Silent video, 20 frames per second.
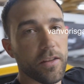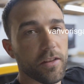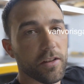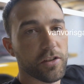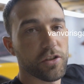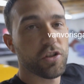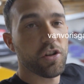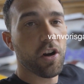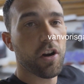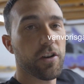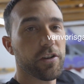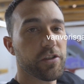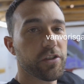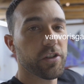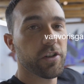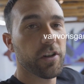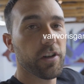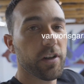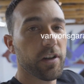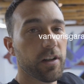the
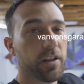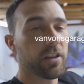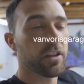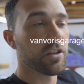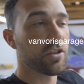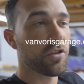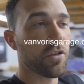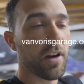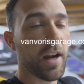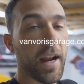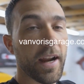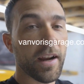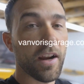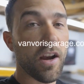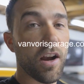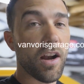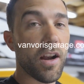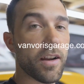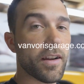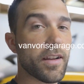Charger, the
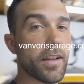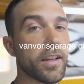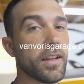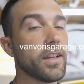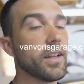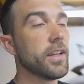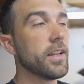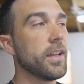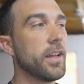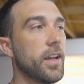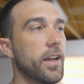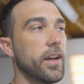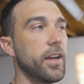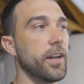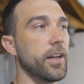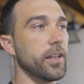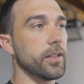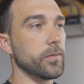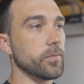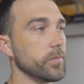Trackhawk,
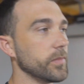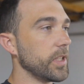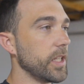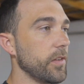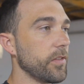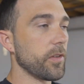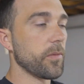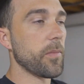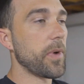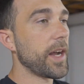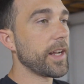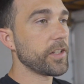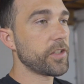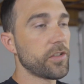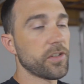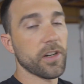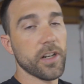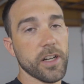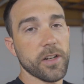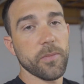um, even my
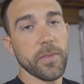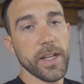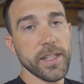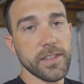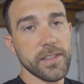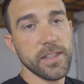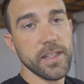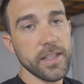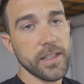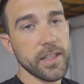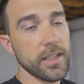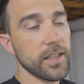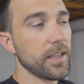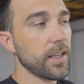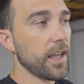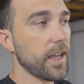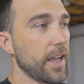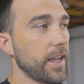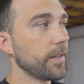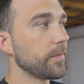truck, my Sneaky
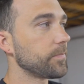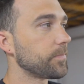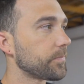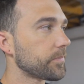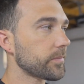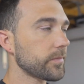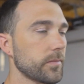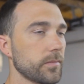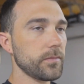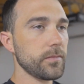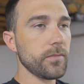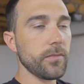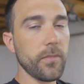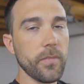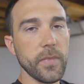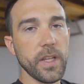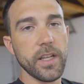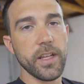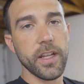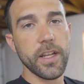Cat,
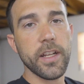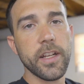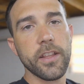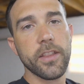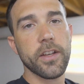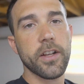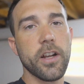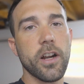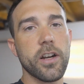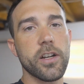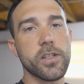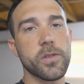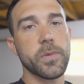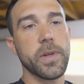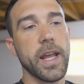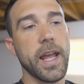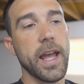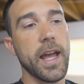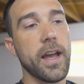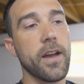any of the cars
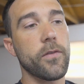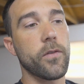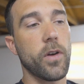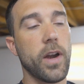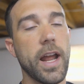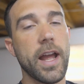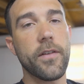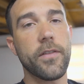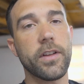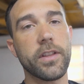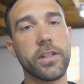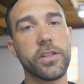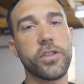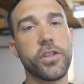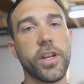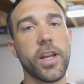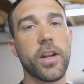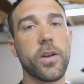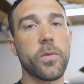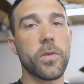we have or have on the
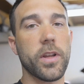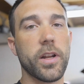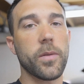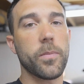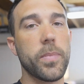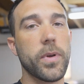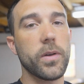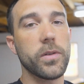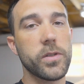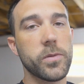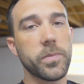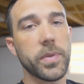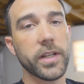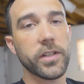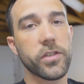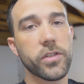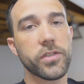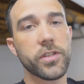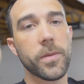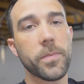channel, we're going to post
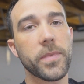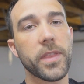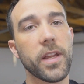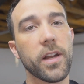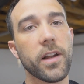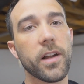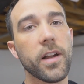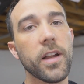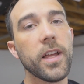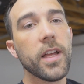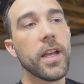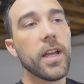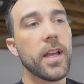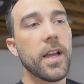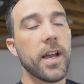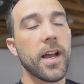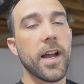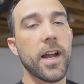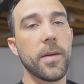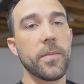pictures up there
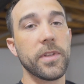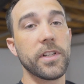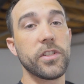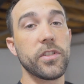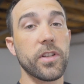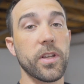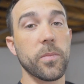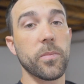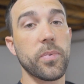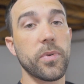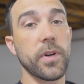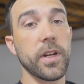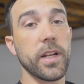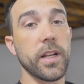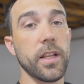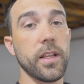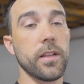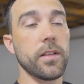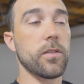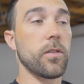um, that you can
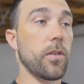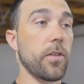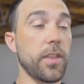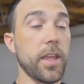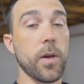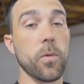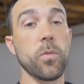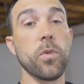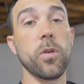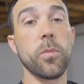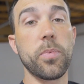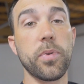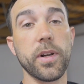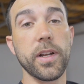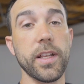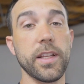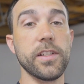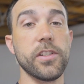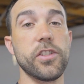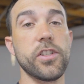print or that we'll
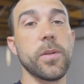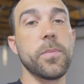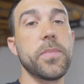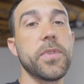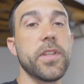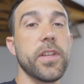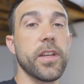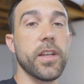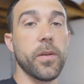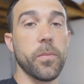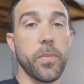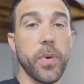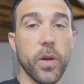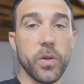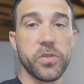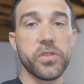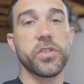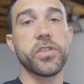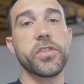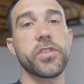print and ship to you in
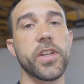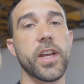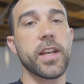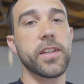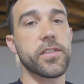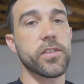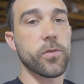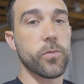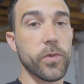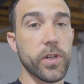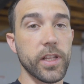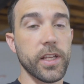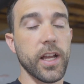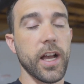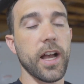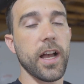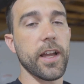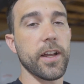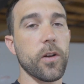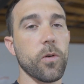poster size. They're really
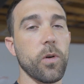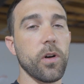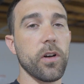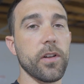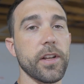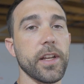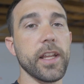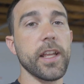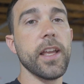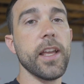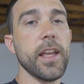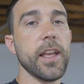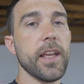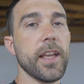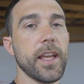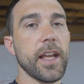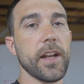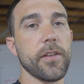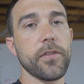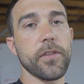high quality.
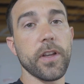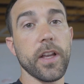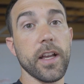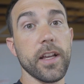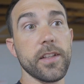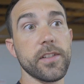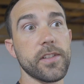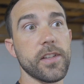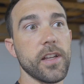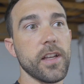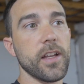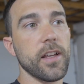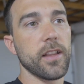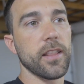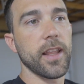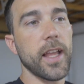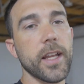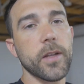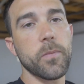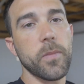And if you guys
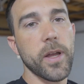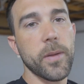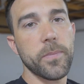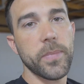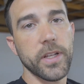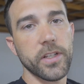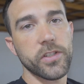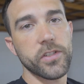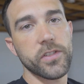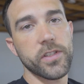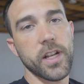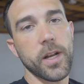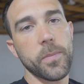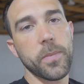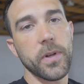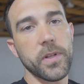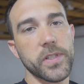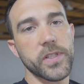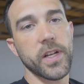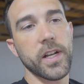like my pictures that I
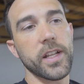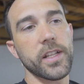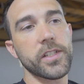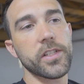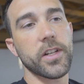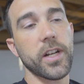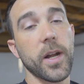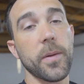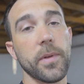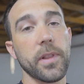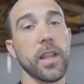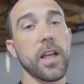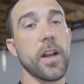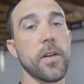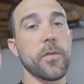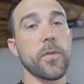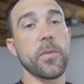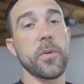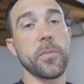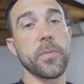post on Instagram, a
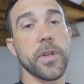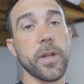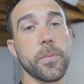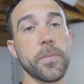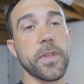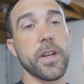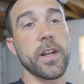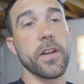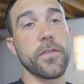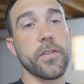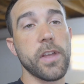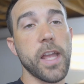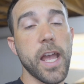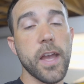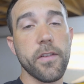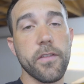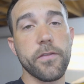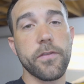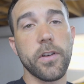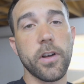lot of them will be up there. If you
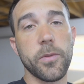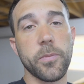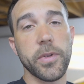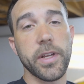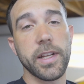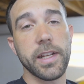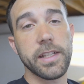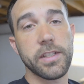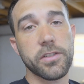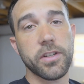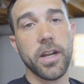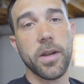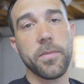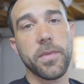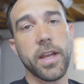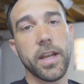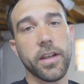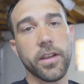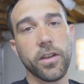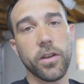haven't followed me on
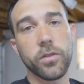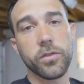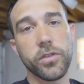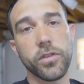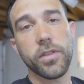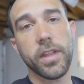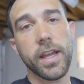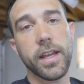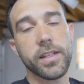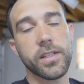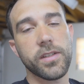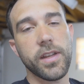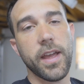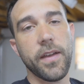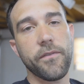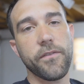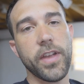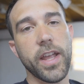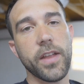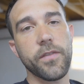Instagram yet, go do that. It's
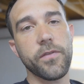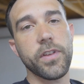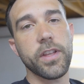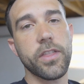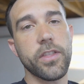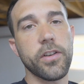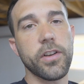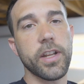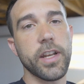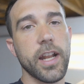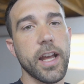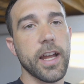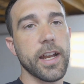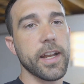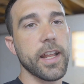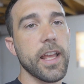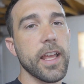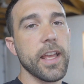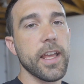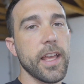at
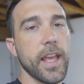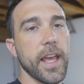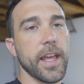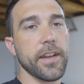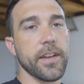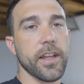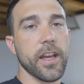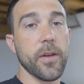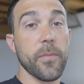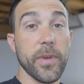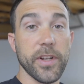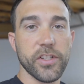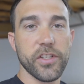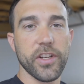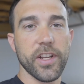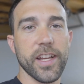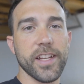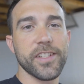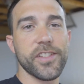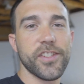VanV39, and uh, make
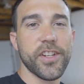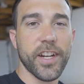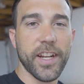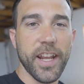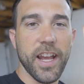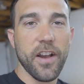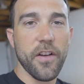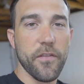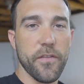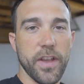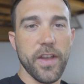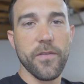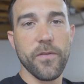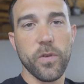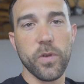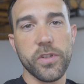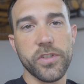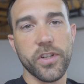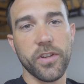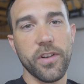sure you guys check out Van
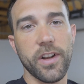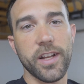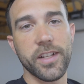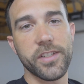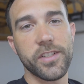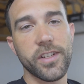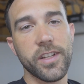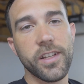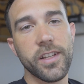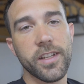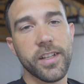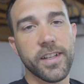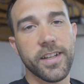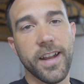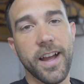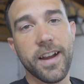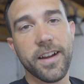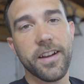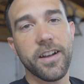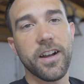Let's get
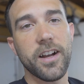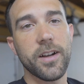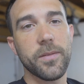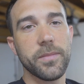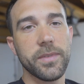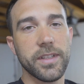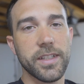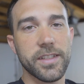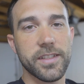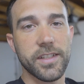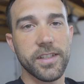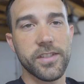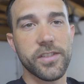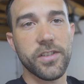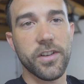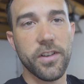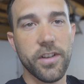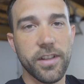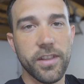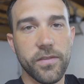
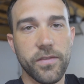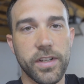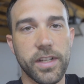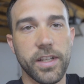started on the